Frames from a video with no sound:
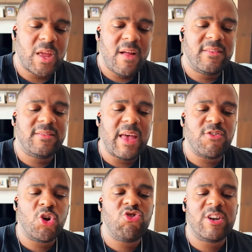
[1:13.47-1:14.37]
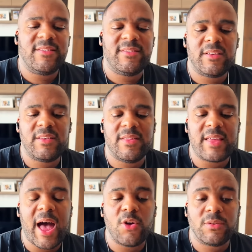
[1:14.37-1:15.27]

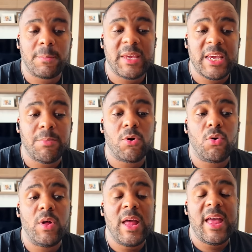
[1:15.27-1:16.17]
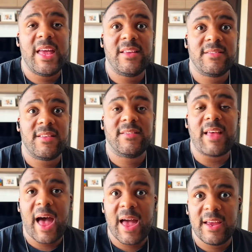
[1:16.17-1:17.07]
760,000 people is the
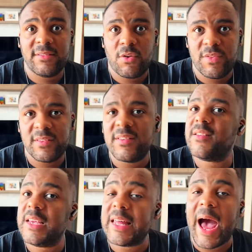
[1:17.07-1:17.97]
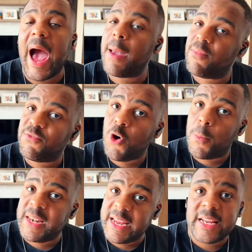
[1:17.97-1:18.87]
size of the city that I'm from
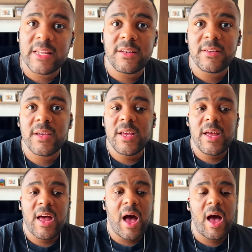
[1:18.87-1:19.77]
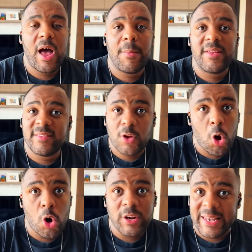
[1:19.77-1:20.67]
in England. It's
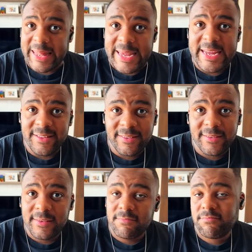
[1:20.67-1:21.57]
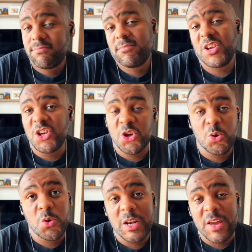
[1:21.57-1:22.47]
called Leeds. Can
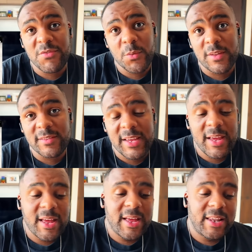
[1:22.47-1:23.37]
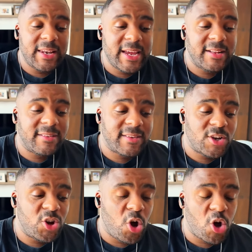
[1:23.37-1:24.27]
Google it if you want to. Leeds is in
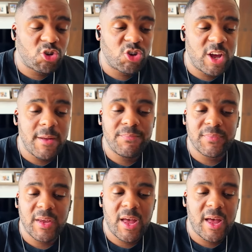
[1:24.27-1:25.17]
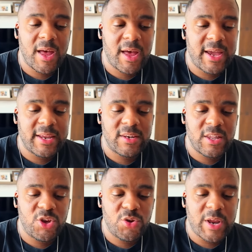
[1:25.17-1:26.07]
Yorkshire, in
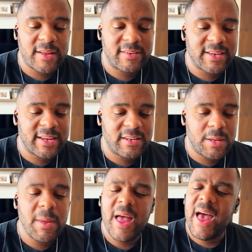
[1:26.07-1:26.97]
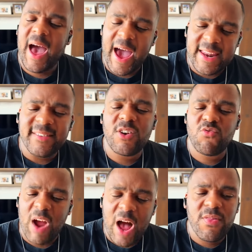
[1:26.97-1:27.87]
the United Kingdom, and it's
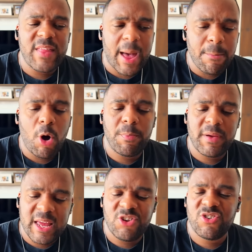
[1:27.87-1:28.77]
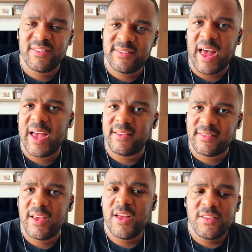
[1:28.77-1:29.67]
around that population size,
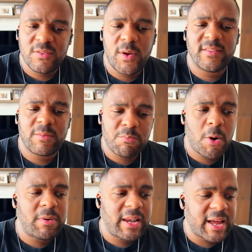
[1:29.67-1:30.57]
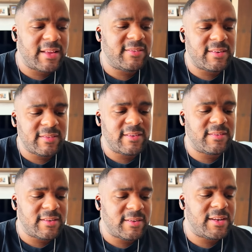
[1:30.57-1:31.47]
so it's probably like a sister
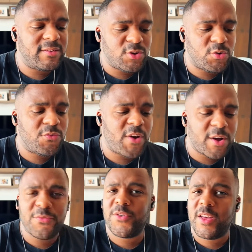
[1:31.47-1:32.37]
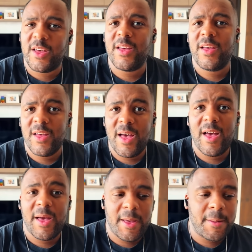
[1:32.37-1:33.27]
city to Frankfurt.
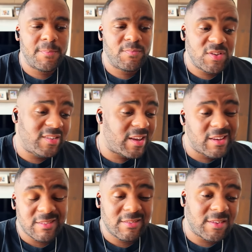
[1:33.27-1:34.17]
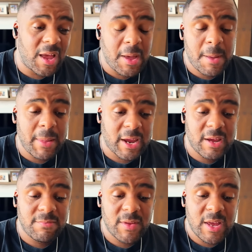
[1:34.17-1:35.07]
It's like
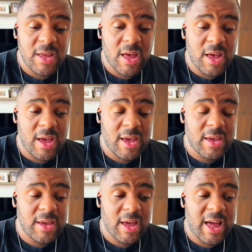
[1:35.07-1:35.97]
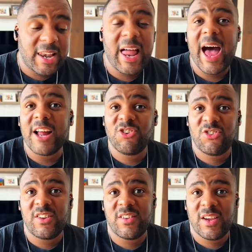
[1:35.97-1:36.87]
a large
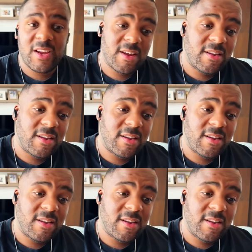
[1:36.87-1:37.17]
city.